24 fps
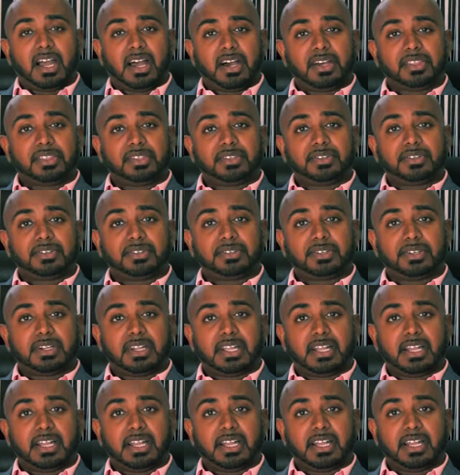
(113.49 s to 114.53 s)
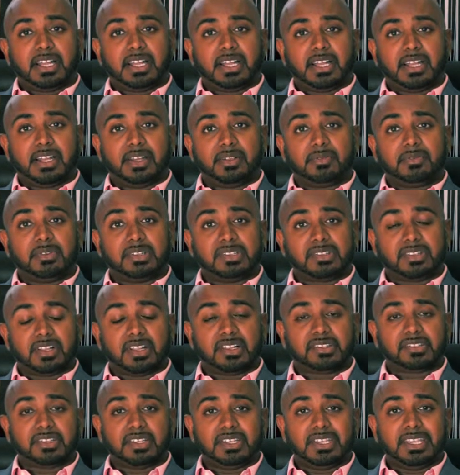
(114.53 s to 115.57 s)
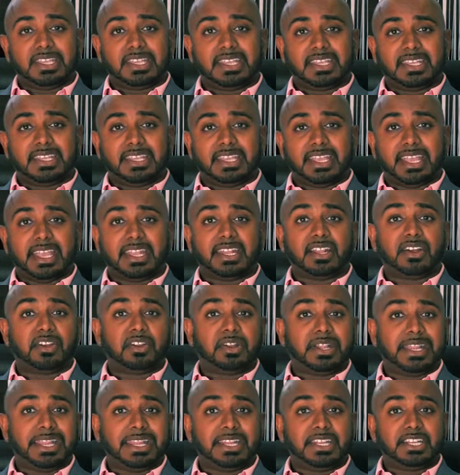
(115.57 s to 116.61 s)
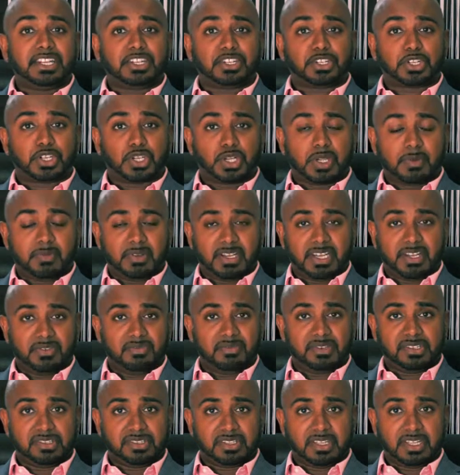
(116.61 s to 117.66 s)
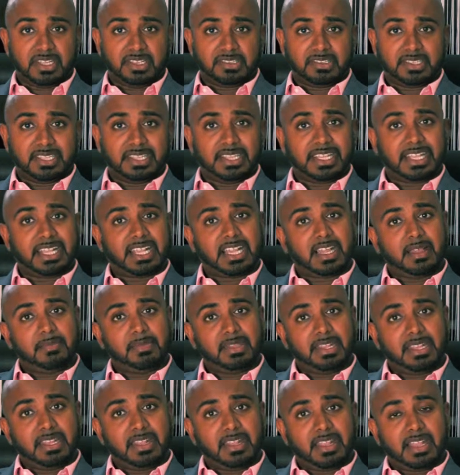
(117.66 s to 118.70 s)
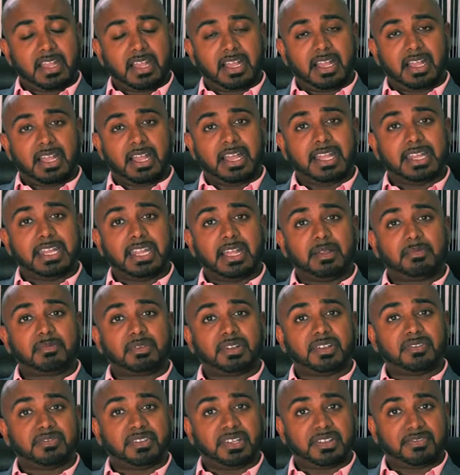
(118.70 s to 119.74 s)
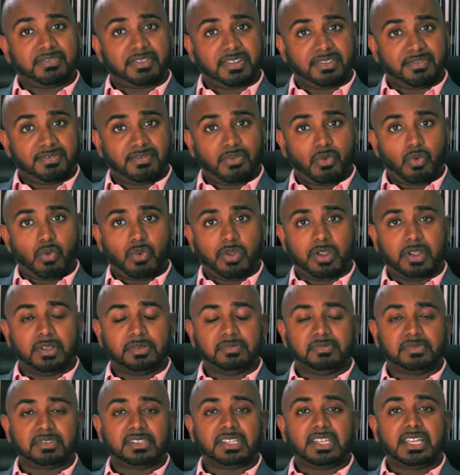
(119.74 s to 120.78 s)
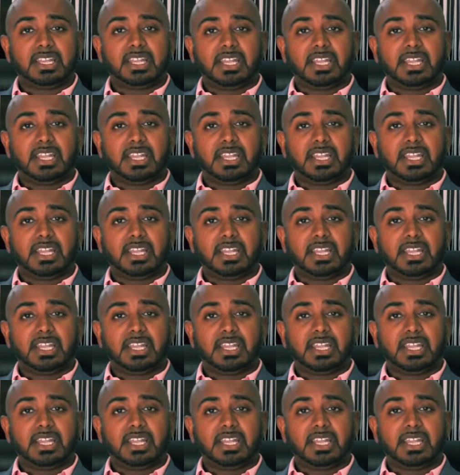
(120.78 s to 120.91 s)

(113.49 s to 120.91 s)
Other results that you can get are indeterminate results, and they come in a number of different forms.